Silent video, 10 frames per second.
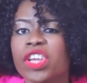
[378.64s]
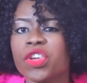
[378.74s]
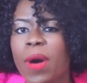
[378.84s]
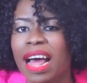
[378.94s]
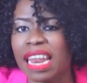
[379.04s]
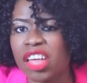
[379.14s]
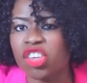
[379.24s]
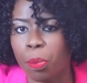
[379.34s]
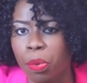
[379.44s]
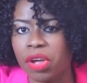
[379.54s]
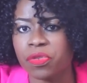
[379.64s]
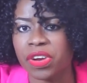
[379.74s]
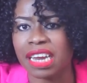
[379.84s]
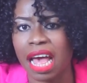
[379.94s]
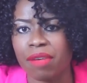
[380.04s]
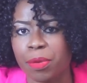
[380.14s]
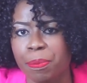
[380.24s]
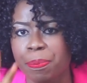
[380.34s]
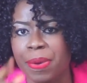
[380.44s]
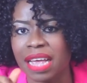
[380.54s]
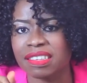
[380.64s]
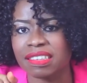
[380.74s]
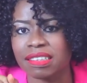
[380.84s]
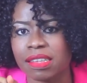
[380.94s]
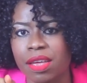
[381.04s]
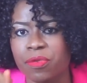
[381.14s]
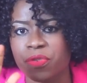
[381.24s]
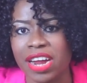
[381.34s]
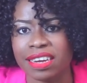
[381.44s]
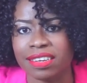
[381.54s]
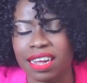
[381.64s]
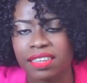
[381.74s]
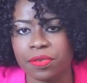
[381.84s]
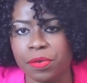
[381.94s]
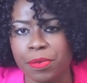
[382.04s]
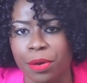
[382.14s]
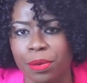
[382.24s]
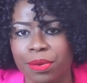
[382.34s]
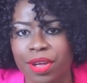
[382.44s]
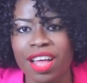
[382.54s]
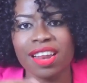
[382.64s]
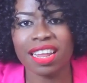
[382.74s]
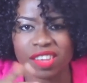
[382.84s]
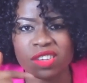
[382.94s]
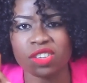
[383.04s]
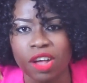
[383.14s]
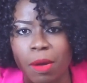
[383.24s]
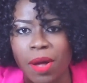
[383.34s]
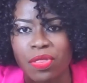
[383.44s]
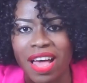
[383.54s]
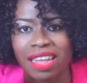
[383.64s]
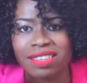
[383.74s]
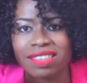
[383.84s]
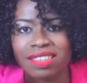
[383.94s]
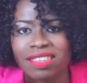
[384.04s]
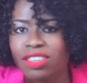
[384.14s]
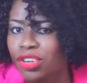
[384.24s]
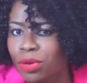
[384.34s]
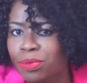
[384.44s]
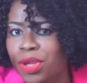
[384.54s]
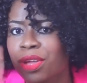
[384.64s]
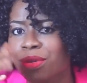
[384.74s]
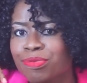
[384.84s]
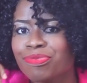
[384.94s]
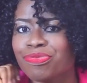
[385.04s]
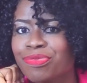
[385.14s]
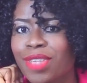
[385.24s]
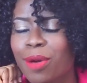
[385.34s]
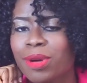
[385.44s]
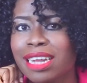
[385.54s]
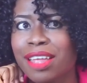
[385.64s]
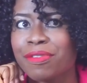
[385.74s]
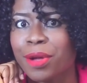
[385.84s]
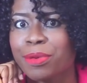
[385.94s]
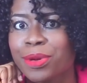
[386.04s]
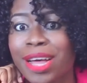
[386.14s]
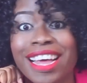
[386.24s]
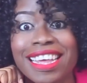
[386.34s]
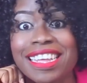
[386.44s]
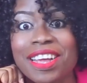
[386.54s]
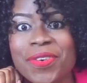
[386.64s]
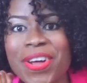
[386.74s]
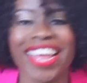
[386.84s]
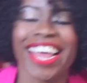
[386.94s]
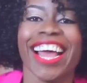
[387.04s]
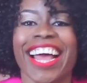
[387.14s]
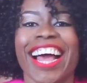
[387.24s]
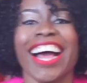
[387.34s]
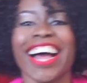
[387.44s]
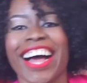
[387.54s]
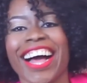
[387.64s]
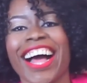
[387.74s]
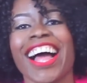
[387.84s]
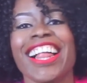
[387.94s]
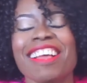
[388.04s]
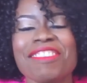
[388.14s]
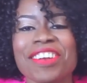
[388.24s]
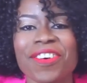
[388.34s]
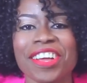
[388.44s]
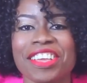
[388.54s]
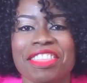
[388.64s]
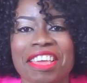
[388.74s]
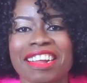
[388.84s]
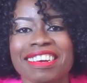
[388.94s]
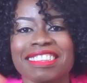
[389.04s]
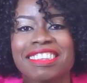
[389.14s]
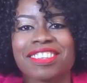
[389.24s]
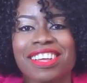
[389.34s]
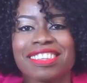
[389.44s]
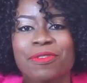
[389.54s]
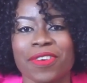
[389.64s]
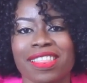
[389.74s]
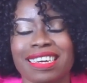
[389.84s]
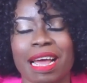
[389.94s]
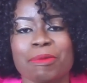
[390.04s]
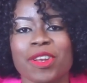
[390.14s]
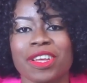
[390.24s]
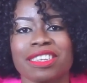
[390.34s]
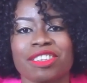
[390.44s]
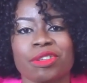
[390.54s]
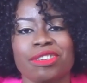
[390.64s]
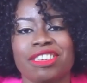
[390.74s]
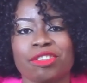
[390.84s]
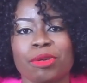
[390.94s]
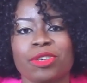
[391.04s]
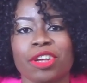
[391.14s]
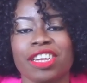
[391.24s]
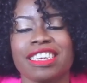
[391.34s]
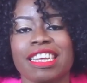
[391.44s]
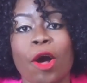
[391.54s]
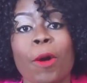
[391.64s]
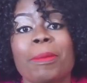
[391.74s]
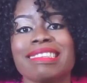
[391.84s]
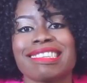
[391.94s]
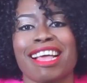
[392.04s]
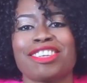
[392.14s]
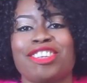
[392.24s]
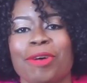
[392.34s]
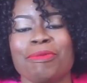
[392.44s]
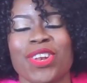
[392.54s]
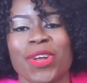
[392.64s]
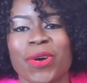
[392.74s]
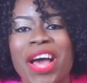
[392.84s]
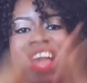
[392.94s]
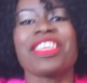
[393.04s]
Will you allow your boyfriend have a best friend that's female? Let's also talk about that, you know. I wonder if I will. Either way, let me know what you think. Let's discuss it further down below in the description, in the comment section below.